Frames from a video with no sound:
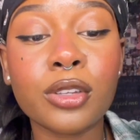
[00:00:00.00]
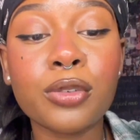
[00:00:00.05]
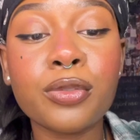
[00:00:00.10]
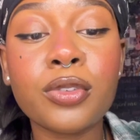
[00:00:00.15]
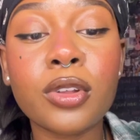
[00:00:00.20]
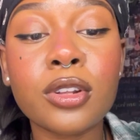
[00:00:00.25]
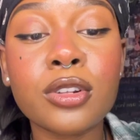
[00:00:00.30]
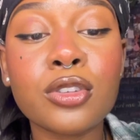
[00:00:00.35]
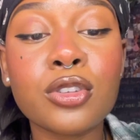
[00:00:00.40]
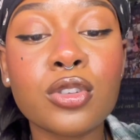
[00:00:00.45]
You've
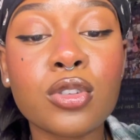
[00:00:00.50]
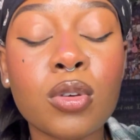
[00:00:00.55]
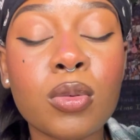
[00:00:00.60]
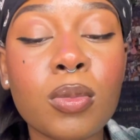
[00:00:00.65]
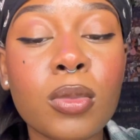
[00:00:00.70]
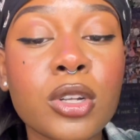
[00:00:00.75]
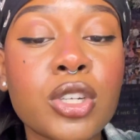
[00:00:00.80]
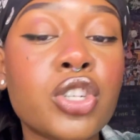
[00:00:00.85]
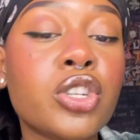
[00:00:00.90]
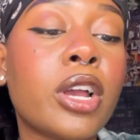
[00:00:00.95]
done so
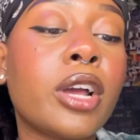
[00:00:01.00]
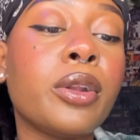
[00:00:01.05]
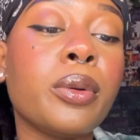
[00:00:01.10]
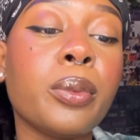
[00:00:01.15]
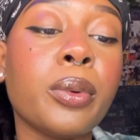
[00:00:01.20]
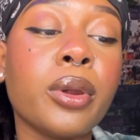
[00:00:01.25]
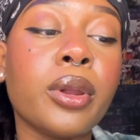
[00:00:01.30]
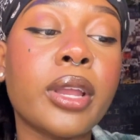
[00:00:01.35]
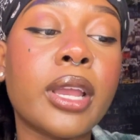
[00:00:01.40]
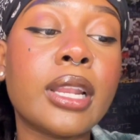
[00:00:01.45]
much shadow
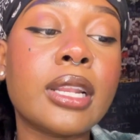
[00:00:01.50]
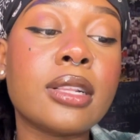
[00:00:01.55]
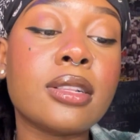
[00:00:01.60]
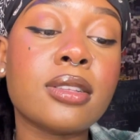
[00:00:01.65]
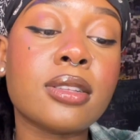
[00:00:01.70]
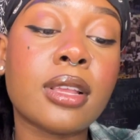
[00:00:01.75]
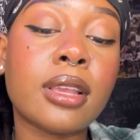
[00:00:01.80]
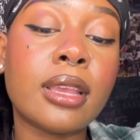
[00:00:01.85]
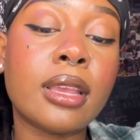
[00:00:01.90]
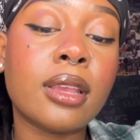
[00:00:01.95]
work, and
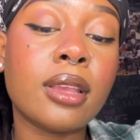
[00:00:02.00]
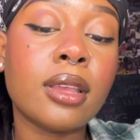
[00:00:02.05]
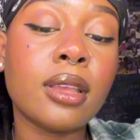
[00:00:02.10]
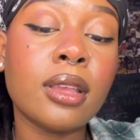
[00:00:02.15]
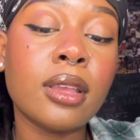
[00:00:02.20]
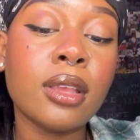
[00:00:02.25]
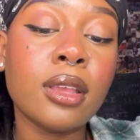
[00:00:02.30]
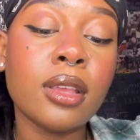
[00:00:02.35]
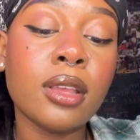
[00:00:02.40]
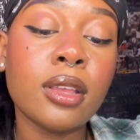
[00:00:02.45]
it's like,
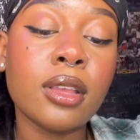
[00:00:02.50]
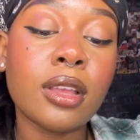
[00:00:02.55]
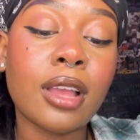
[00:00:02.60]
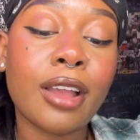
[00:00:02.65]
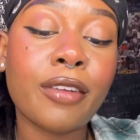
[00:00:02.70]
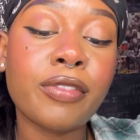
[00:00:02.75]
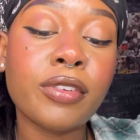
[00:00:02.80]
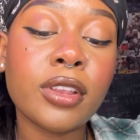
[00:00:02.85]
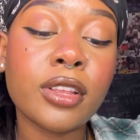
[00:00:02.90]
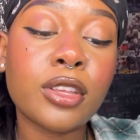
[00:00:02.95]

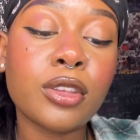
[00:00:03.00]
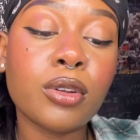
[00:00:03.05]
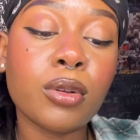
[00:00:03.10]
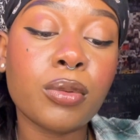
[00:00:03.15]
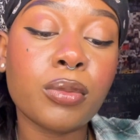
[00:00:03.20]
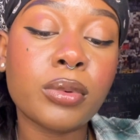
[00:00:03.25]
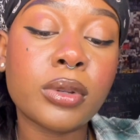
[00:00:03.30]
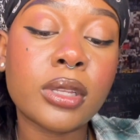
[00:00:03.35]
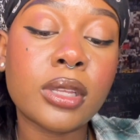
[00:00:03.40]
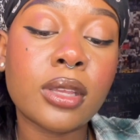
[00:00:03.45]
I feel like you
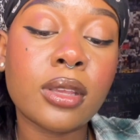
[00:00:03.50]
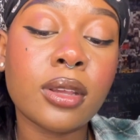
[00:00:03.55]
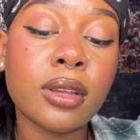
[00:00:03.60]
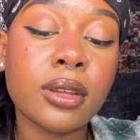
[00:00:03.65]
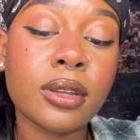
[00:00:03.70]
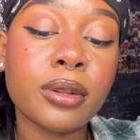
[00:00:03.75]
don't really,